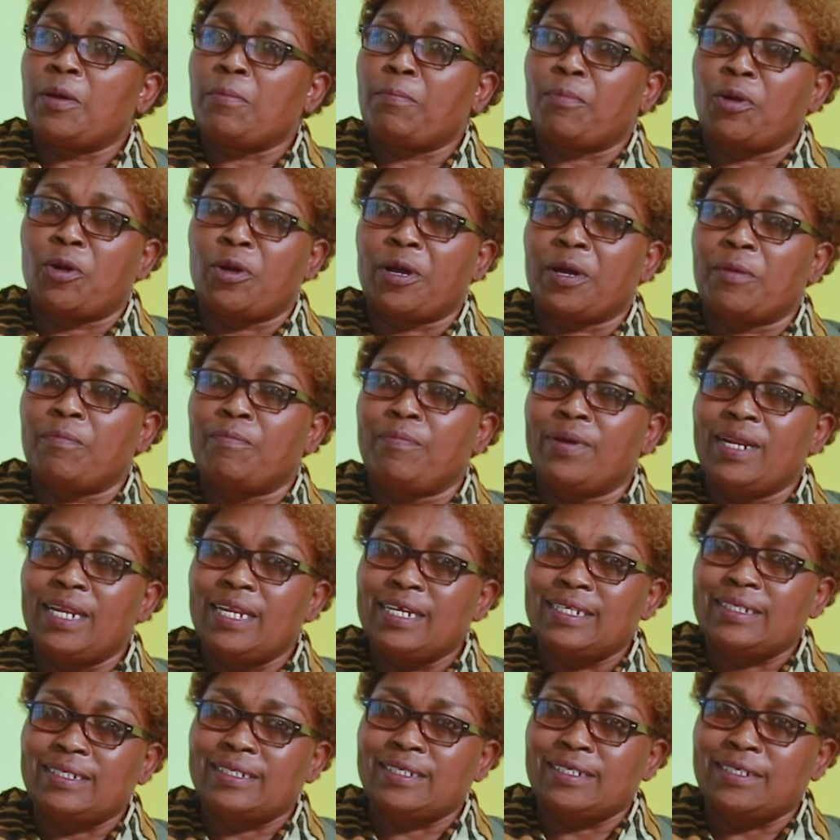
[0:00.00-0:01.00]

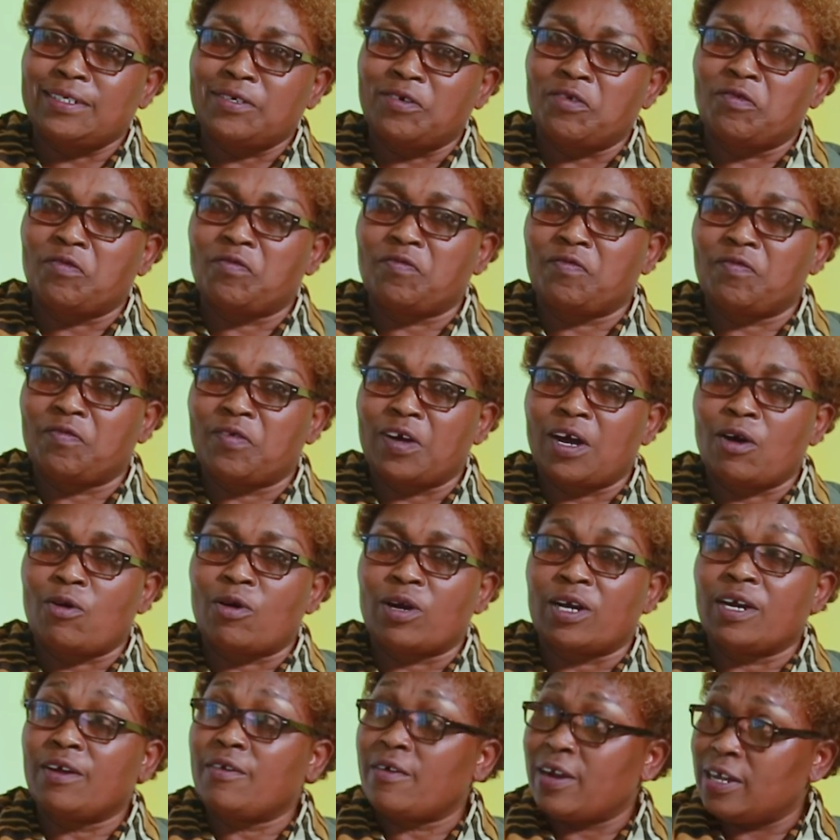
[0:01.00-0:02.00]
employability of
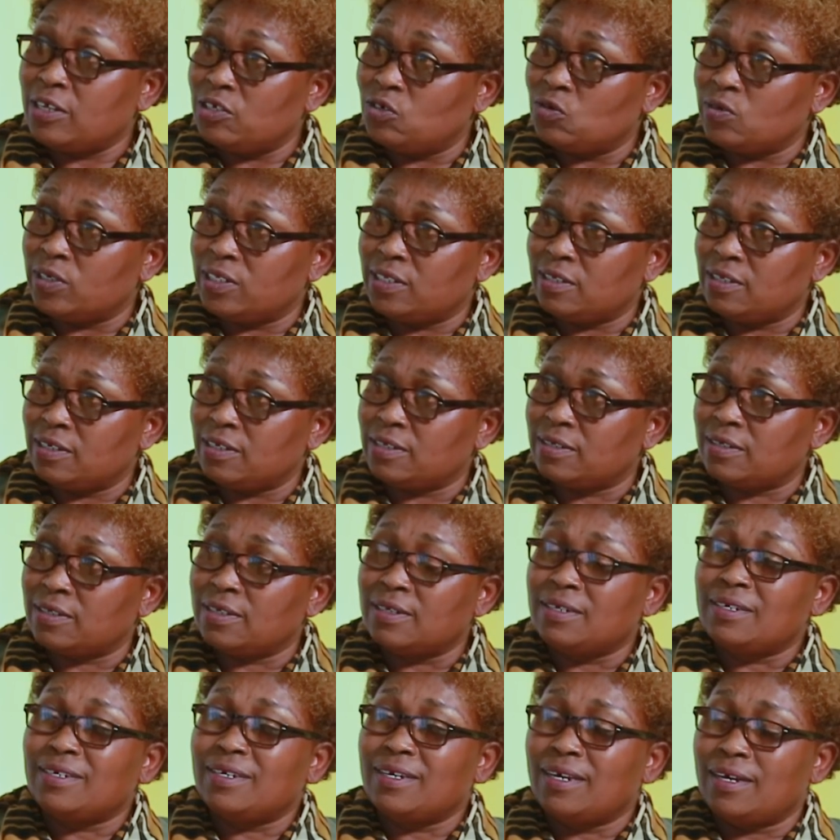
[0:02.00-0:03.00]
our graduates is
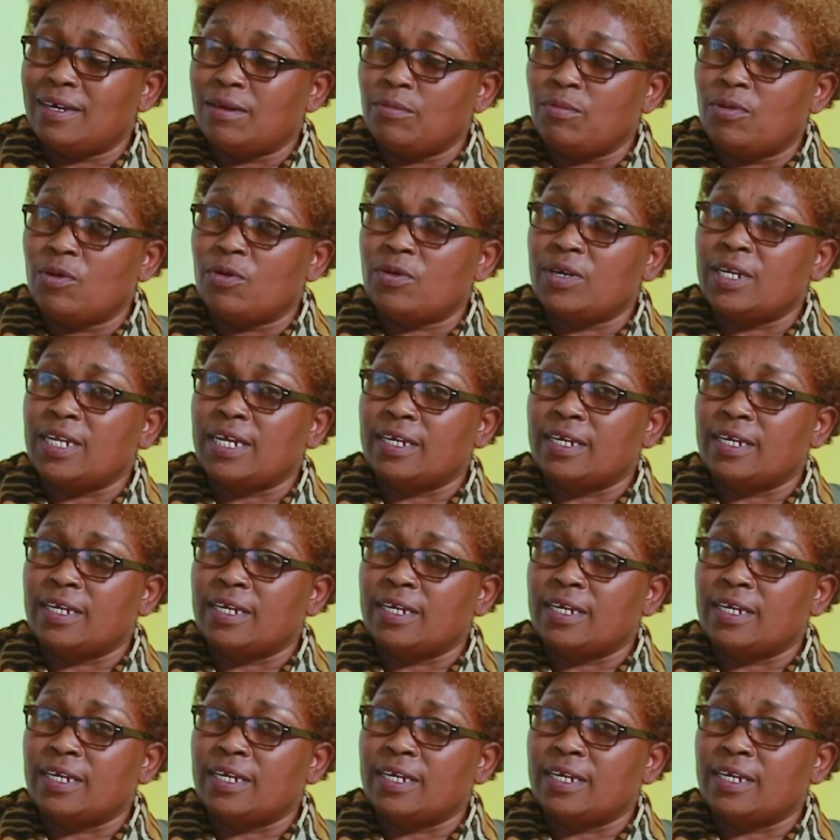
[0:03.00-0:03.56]
about